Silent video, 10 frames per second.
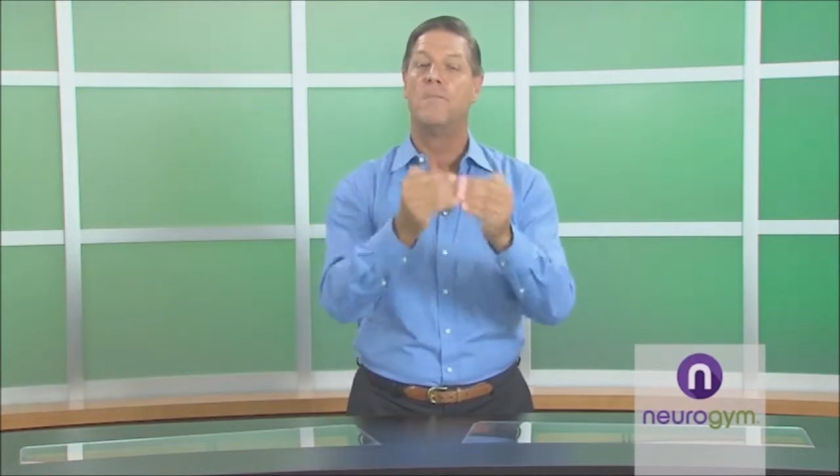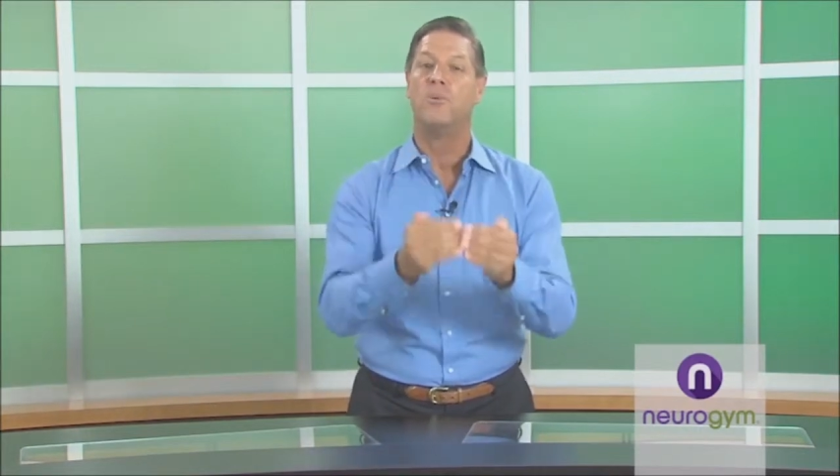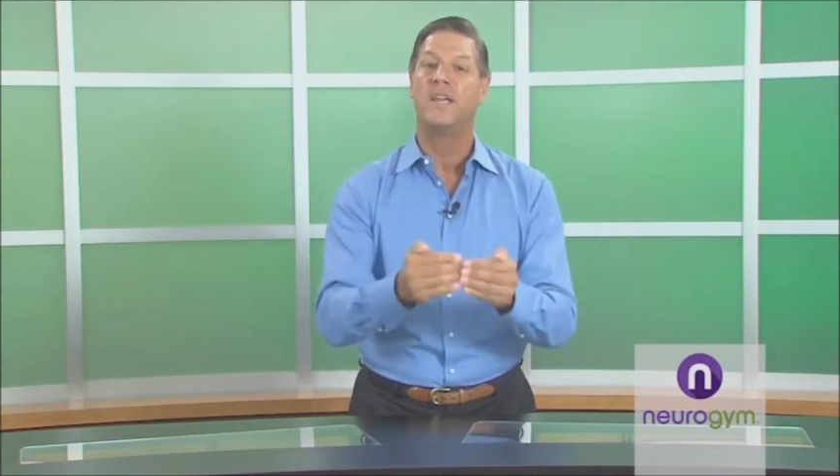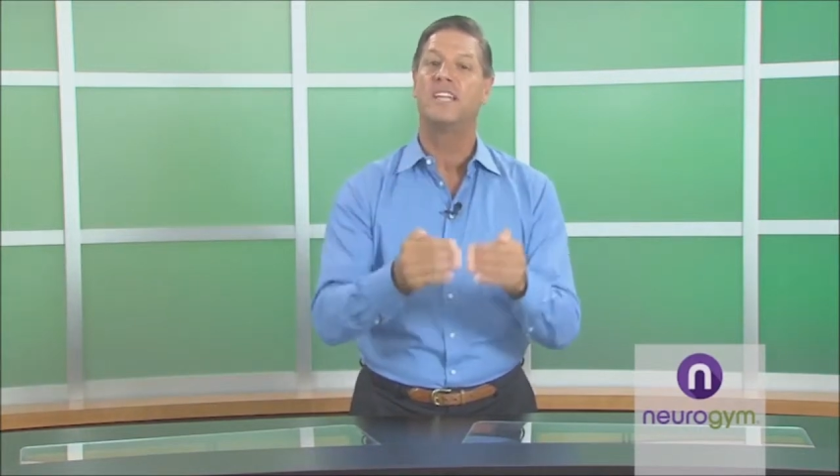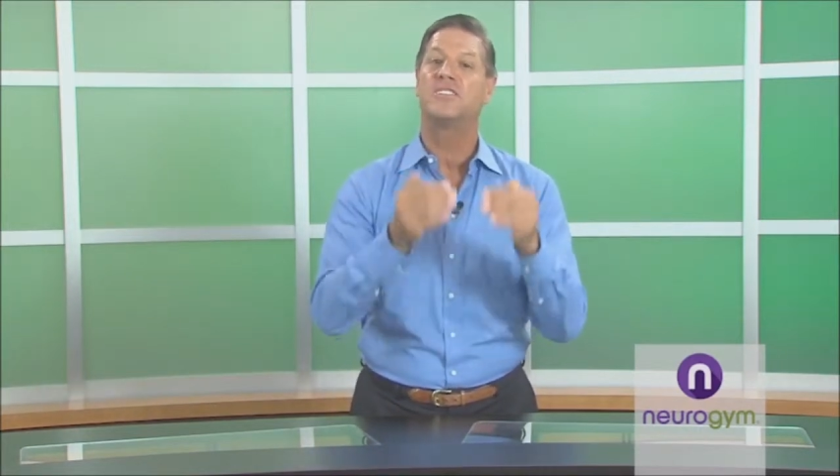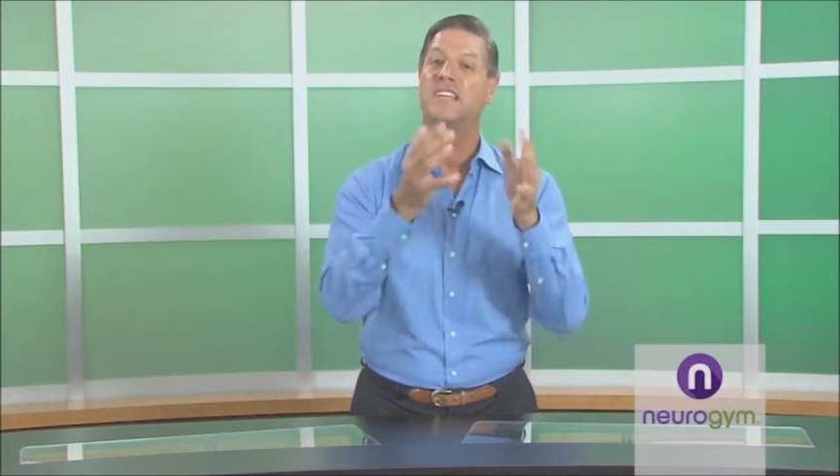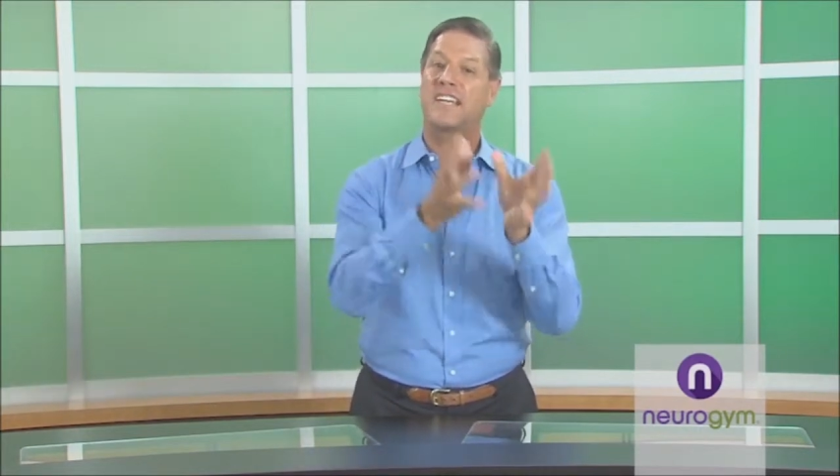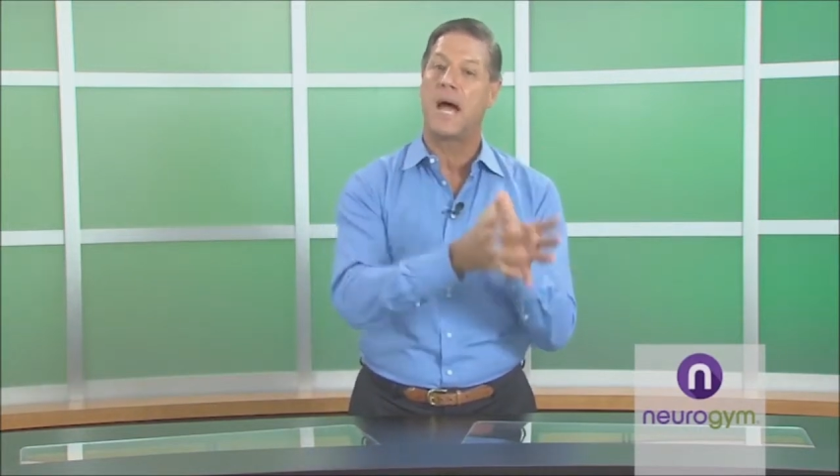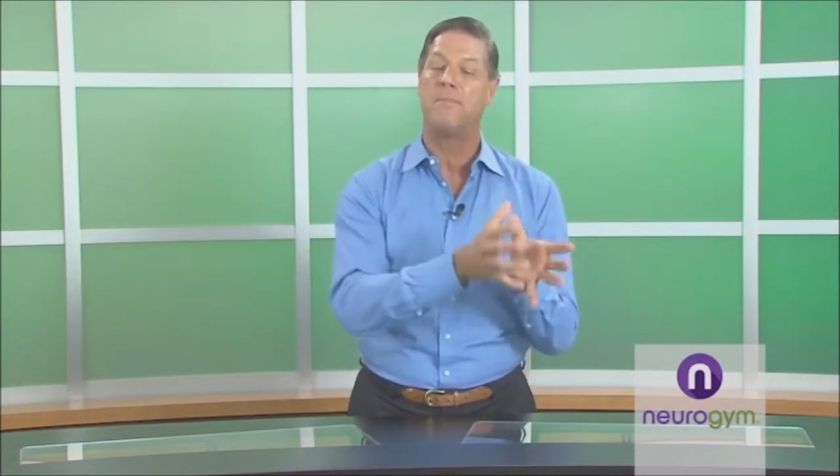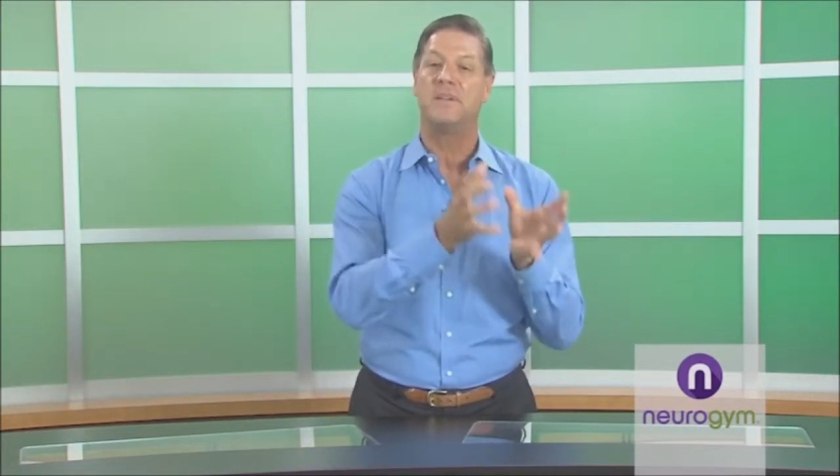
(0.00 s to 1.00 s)
bring to the
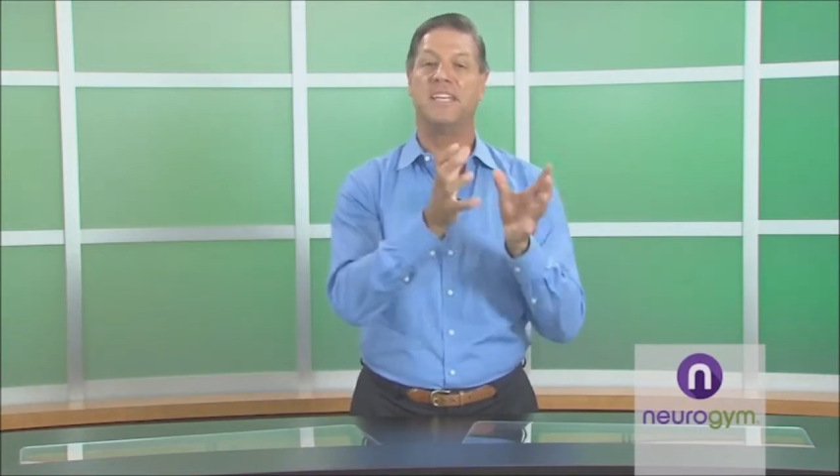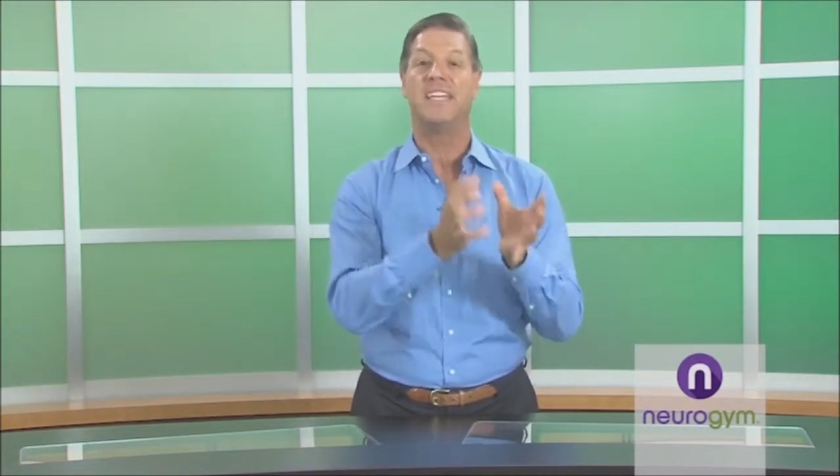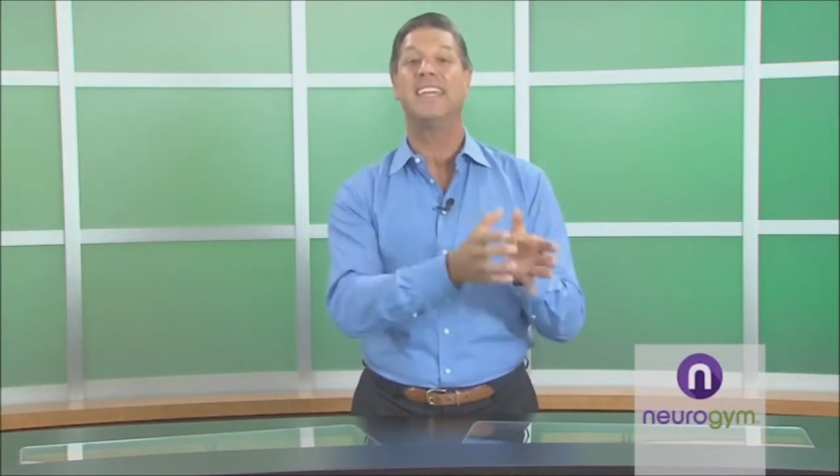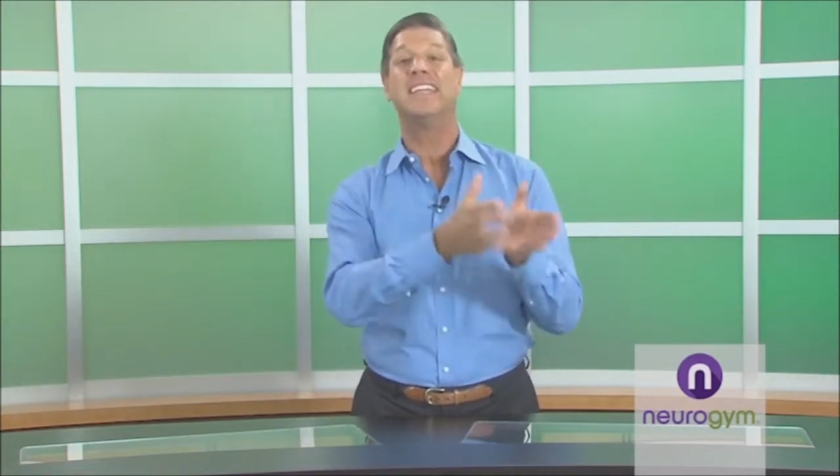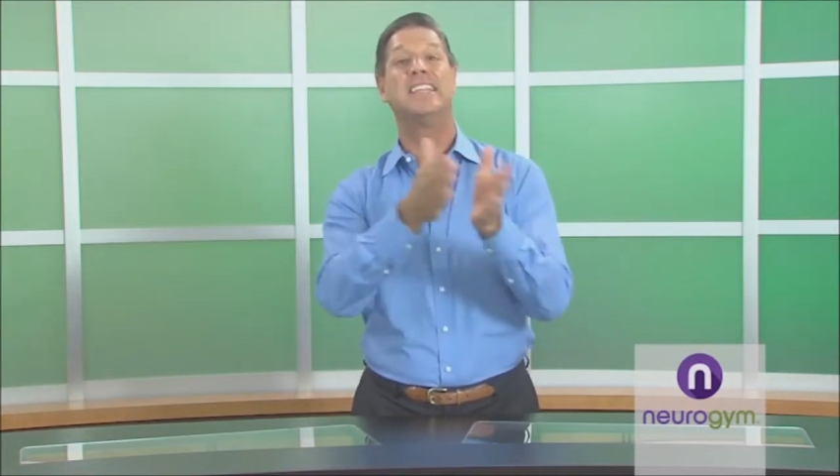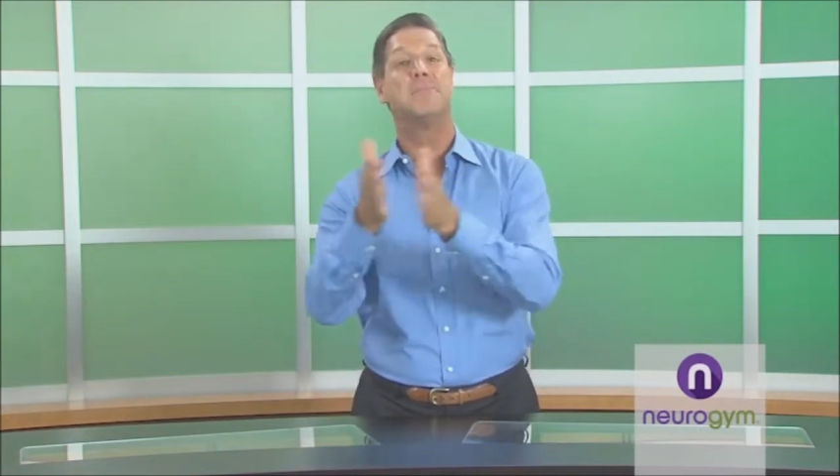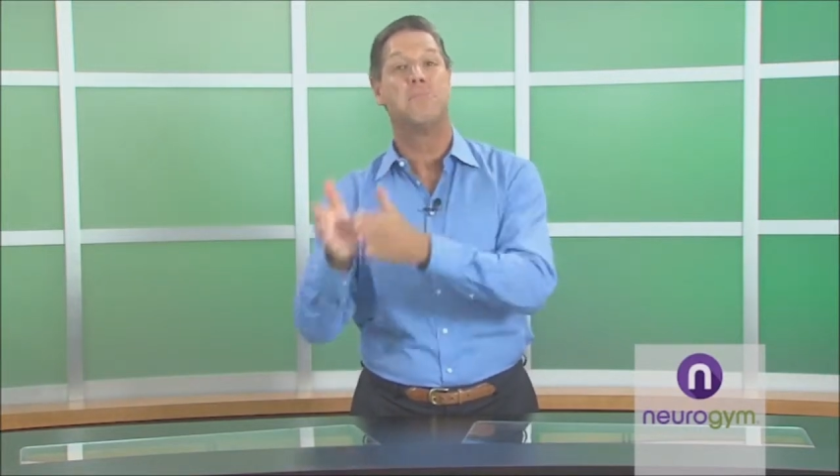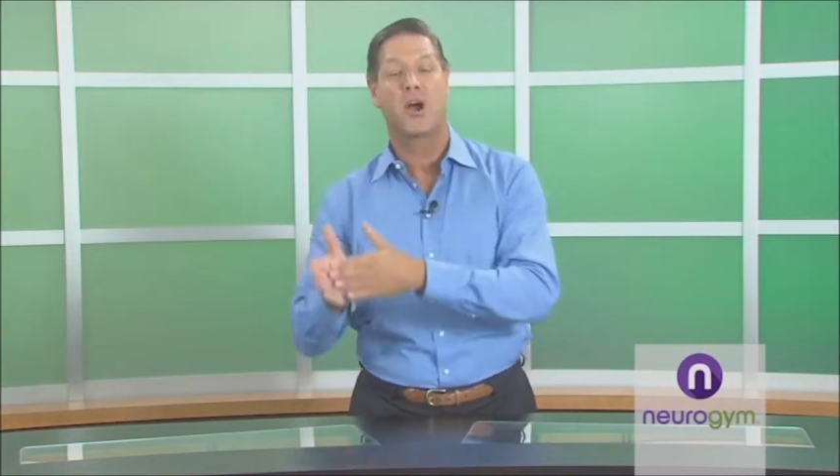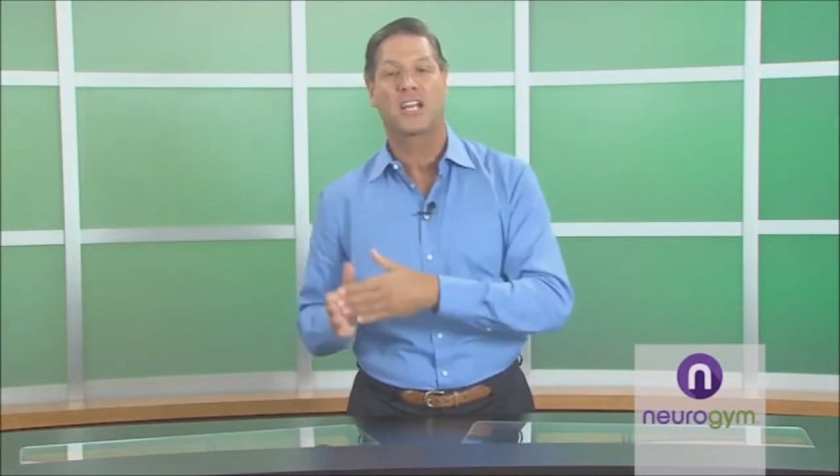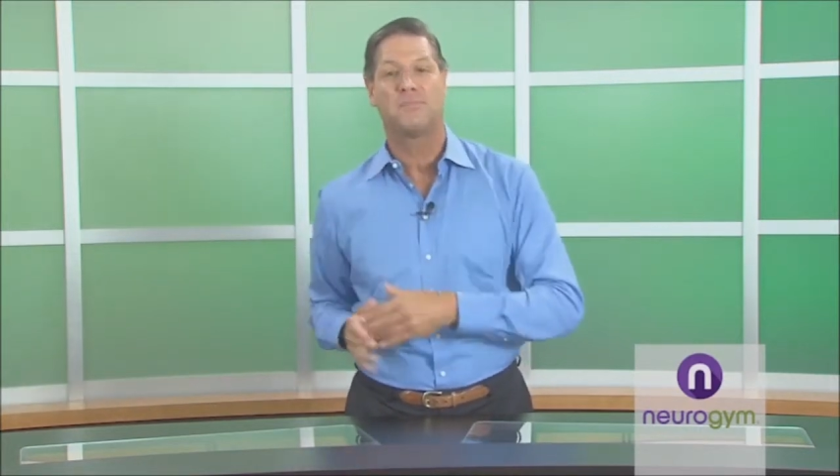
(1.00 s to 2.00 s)
company in the
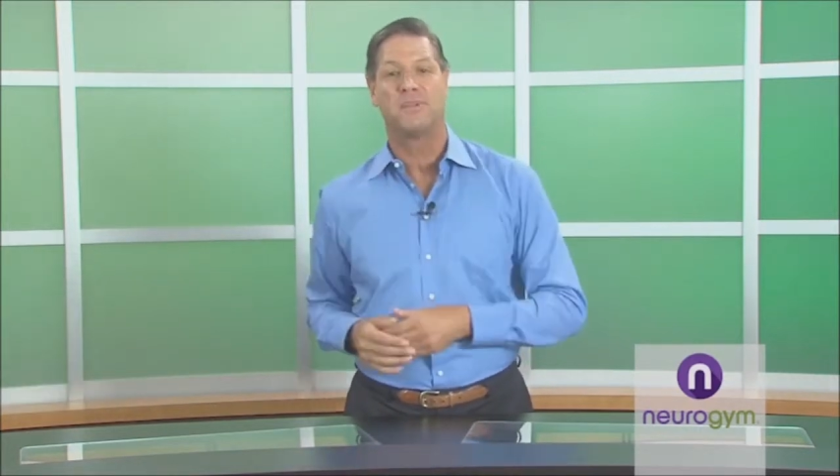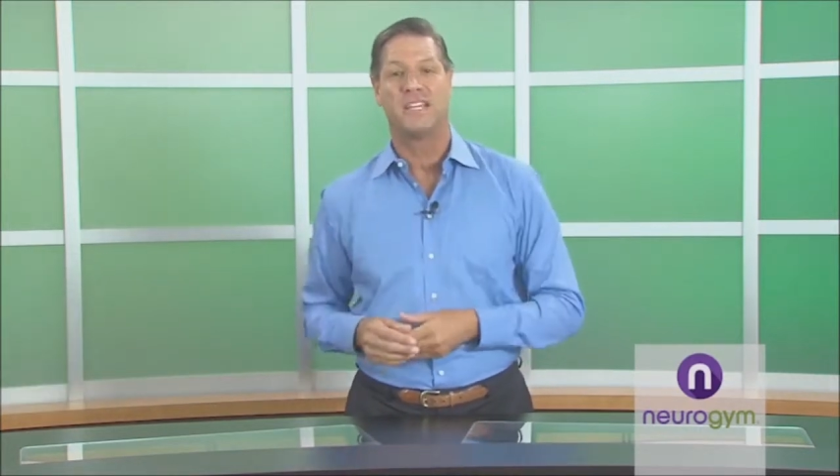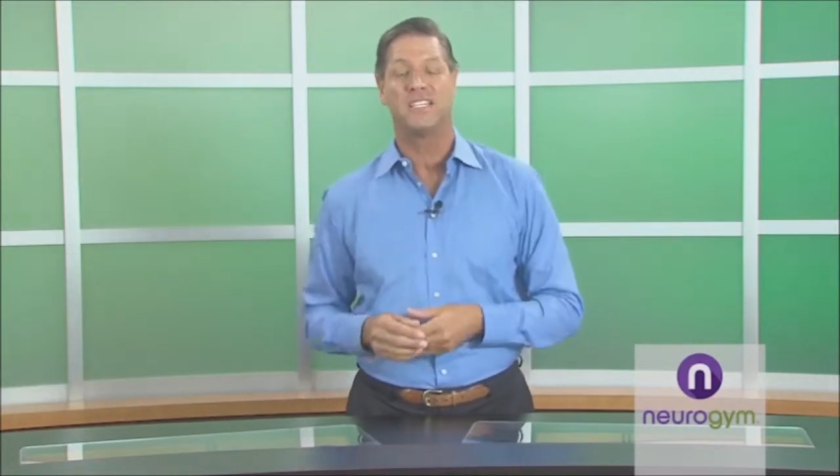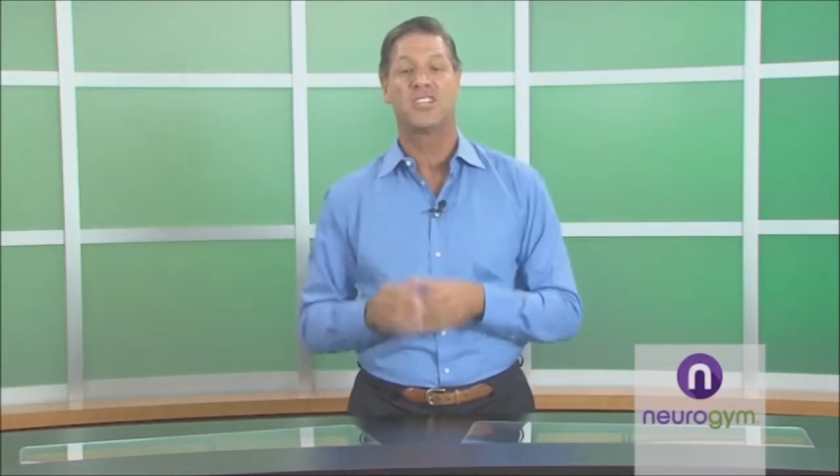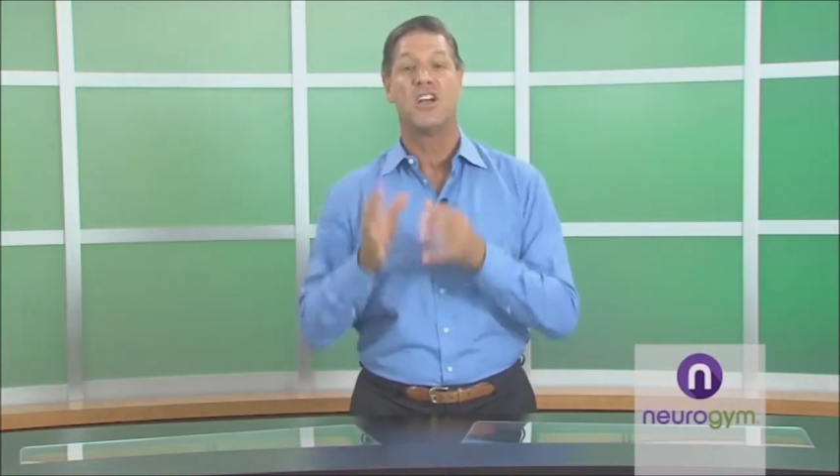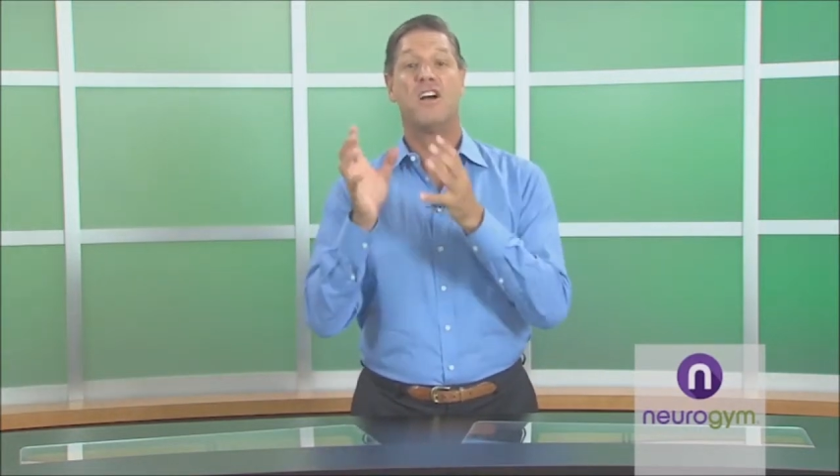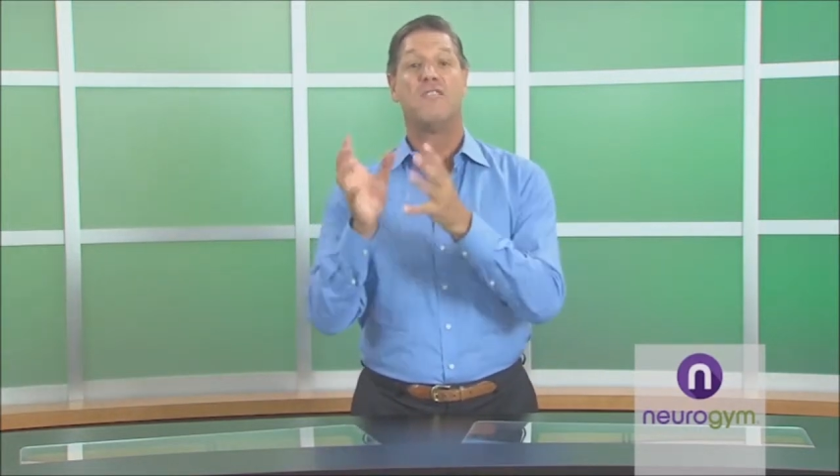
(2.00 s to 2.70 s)
marketplace